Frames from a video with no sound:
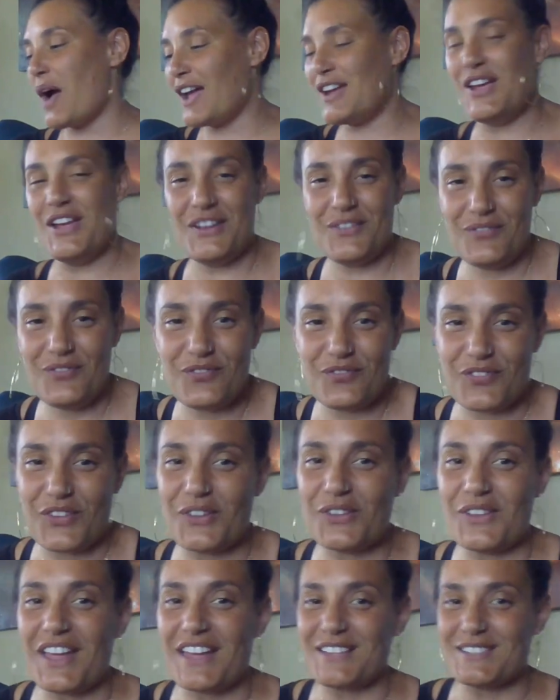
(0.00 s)
I
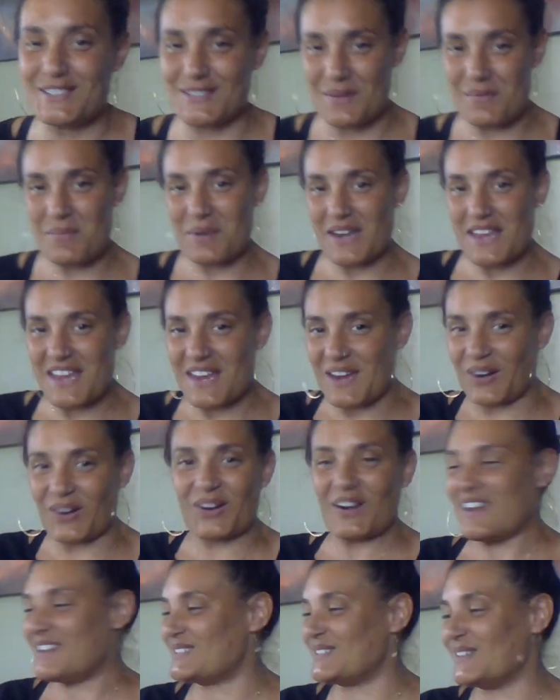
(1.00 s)
feel like somebody
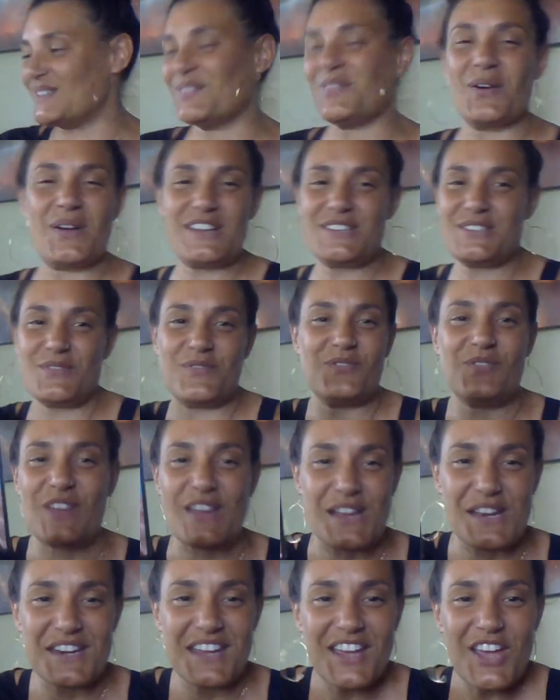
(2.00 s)
here isn't going to
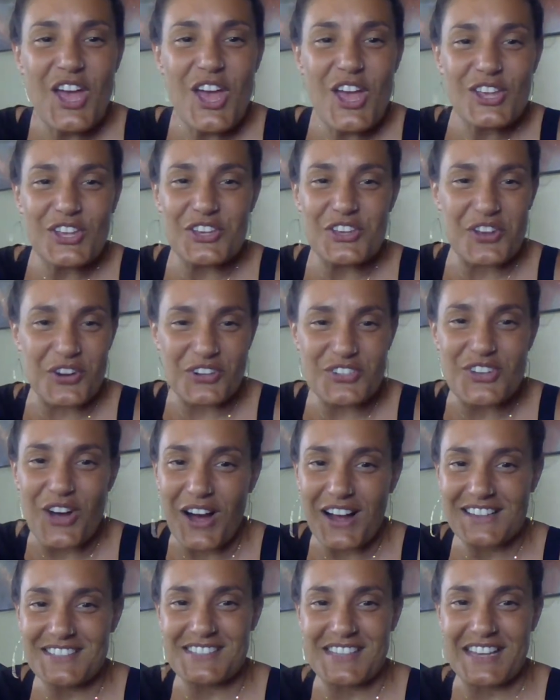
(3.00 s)
feed your
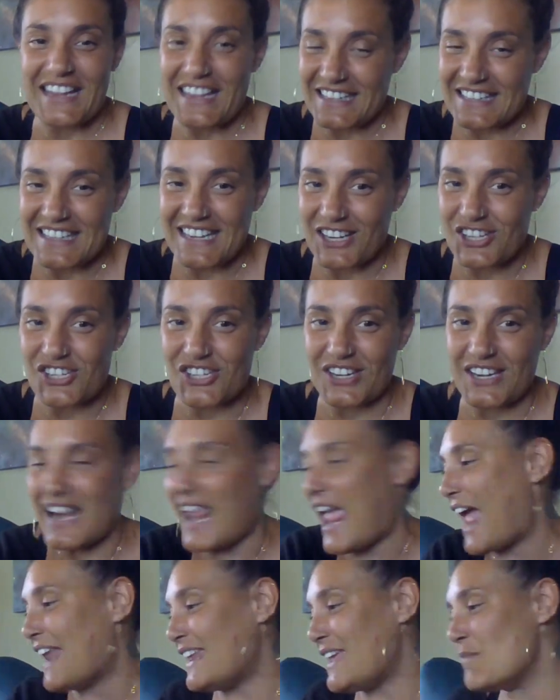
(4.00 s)
toxic addiction
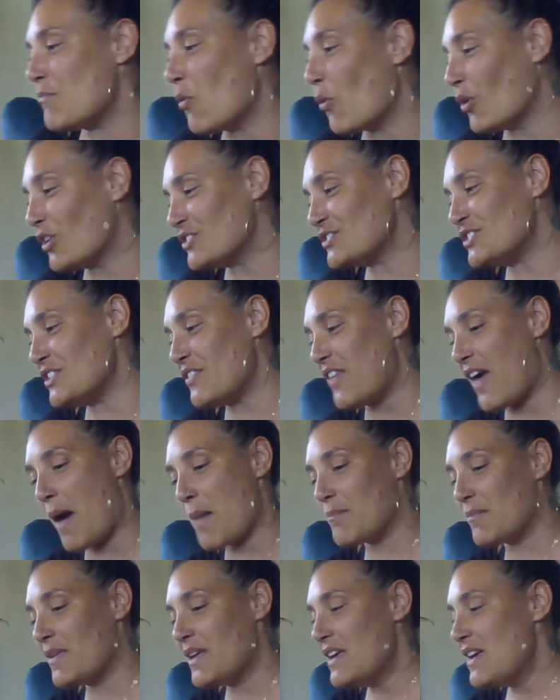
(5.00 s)
anymore to
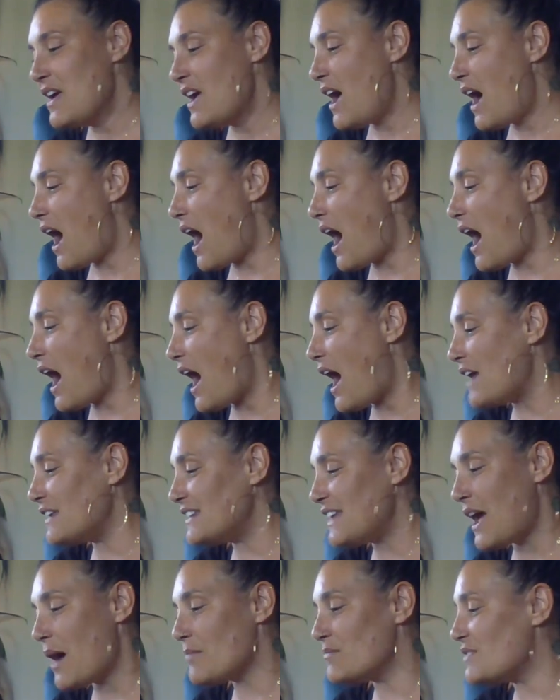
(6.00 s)
them. Uh,
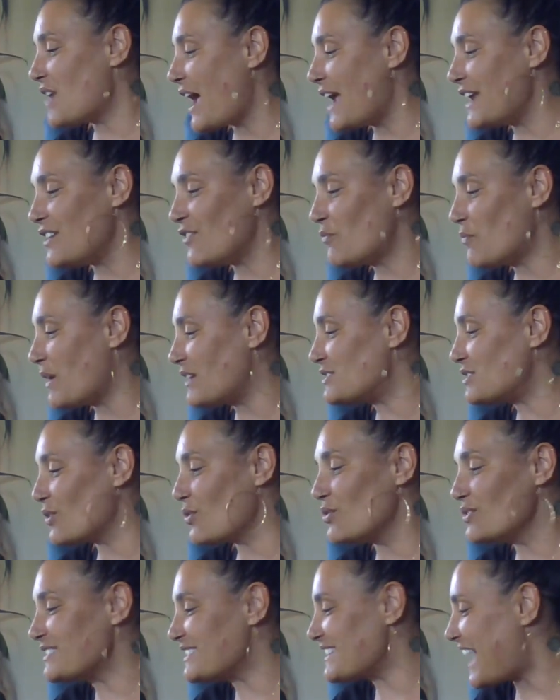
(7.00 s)
yeah, Nine of
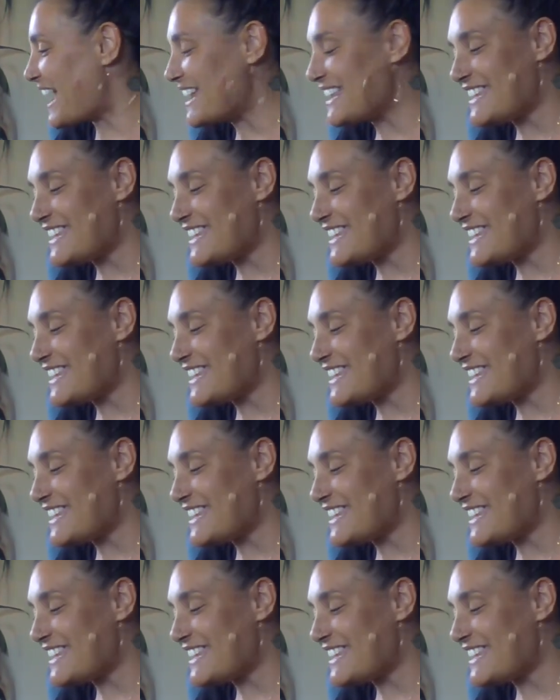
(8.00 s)
Pentacles.